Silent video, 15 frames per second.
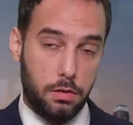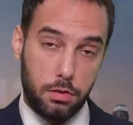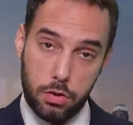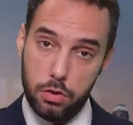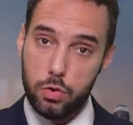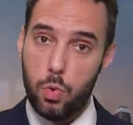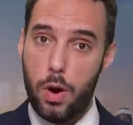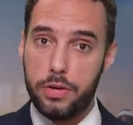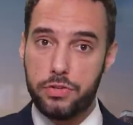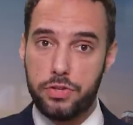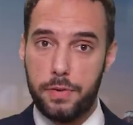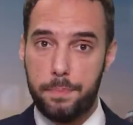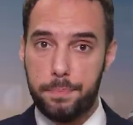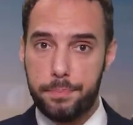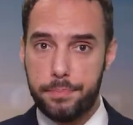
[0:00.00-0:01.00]
Good
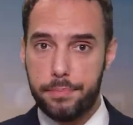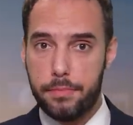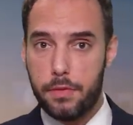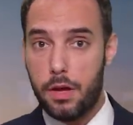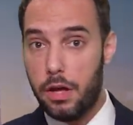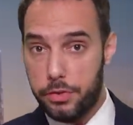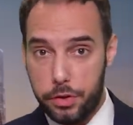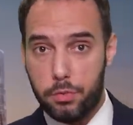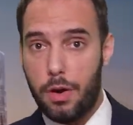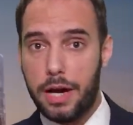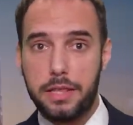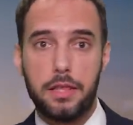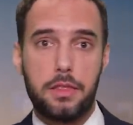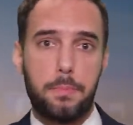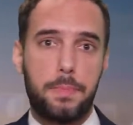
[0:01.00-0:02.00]
question. You're
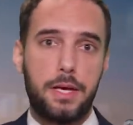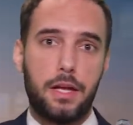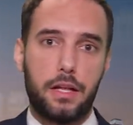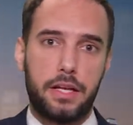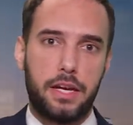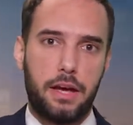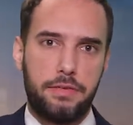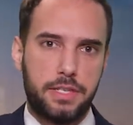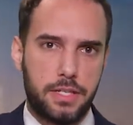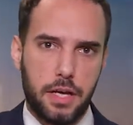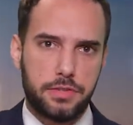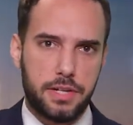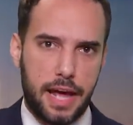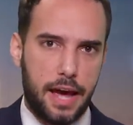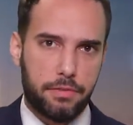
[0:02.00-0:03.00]
right that the PLA Navy
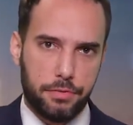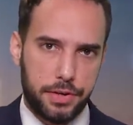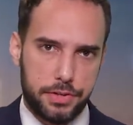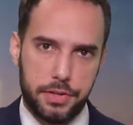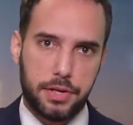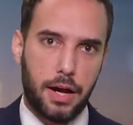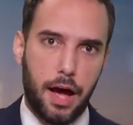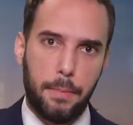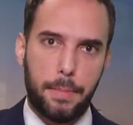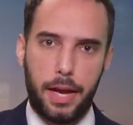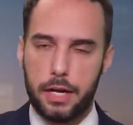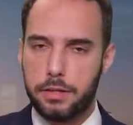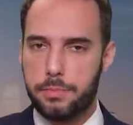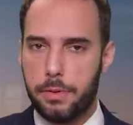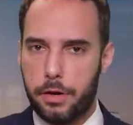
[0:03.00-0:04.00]
doesn't have recent
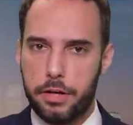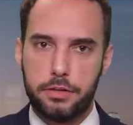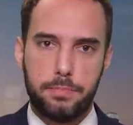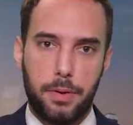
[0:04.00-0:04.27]
combat experience,